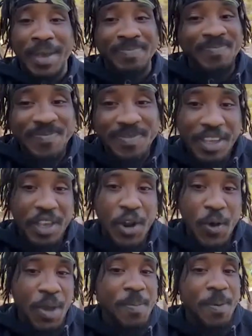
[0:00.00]
And, you
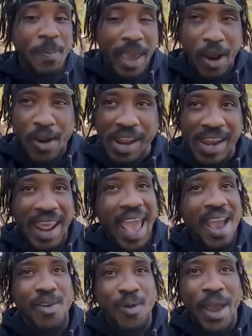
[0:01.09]
know, we prepared in
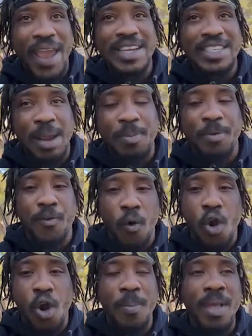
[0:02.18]
every way, shape, or
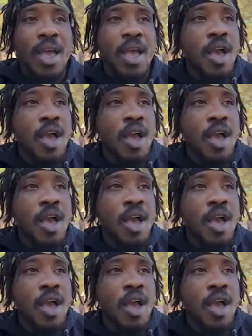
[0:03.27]
form